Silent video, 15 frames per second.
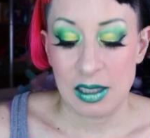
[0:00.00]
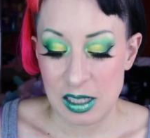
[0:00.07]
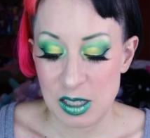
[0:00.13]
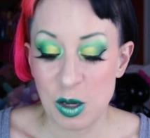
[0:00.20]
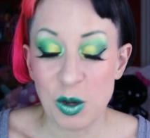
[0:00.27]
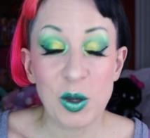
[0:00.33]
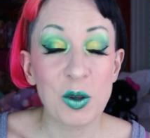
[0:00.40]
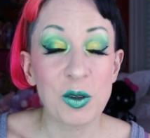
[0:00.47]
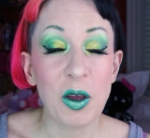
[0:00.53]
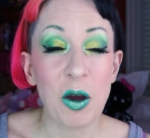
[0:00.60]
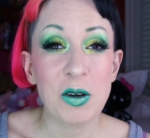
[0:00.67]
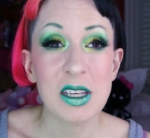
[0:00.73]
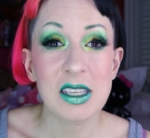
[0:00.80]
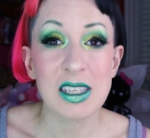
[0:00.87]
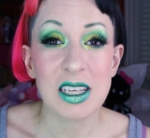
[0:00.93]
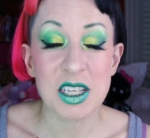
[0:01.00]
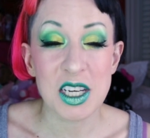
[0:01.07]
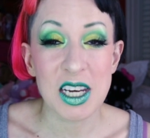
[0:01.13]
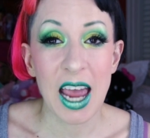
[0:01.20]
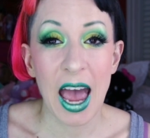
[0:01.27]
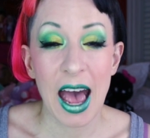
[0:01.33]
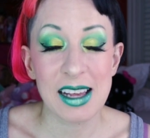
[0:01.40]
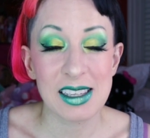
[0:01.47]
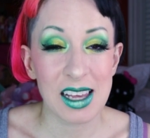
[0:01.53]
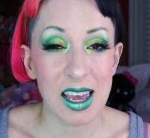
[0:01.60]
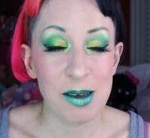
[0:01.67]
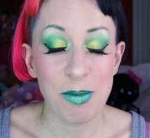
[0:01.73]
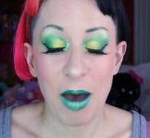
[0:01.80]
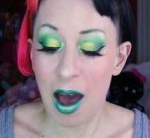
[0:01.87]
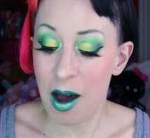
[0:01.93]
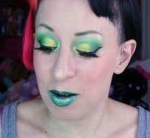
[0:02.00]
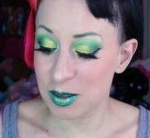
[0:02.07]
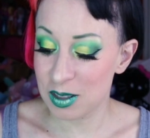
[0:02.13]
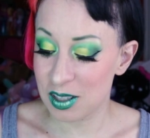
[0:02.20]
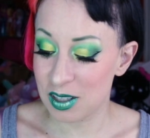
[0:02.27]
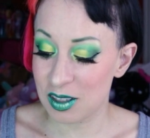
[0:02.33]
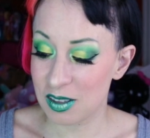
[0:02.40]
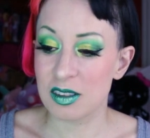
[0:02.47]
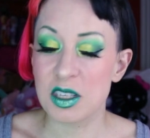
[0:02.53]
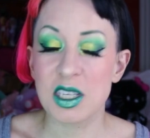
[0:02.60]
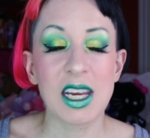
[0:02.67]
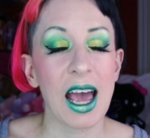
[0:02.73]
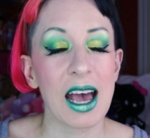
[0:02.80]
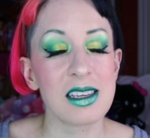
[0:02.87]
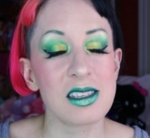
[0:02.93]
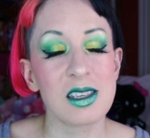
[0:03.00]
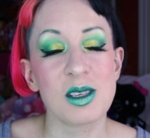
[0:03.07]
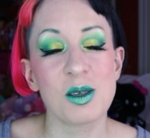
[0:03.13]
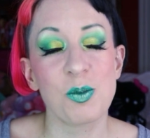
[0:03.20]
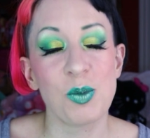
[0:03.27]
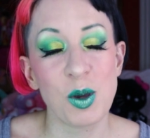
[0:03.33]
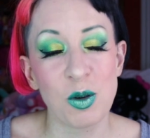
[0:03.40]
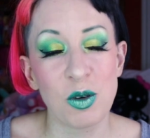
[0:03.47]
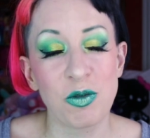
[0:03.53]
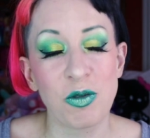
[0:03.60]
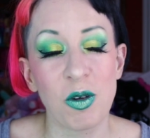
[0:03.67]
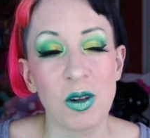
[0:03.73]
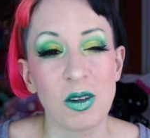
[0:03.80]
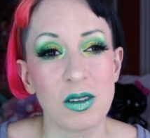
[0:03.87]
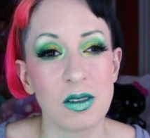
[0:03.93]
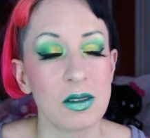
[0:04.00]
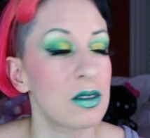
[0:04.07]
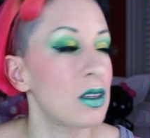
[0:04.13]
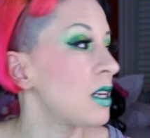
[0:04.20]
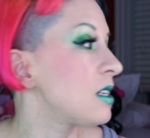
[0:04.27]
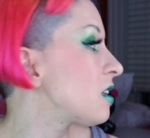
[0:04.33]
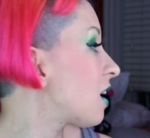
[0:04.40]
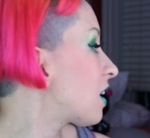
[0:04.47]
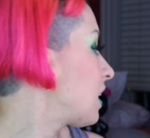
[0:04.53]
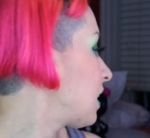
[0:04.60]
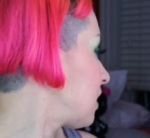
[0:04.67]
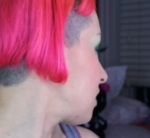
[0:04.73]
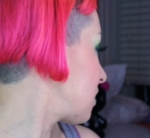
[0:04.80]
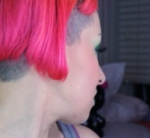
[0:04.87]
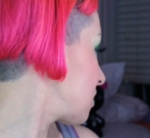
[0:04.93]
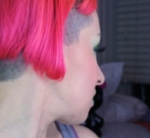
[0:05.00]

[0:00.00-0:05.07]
So you'll notice that she has about, she has these beautiful ducky.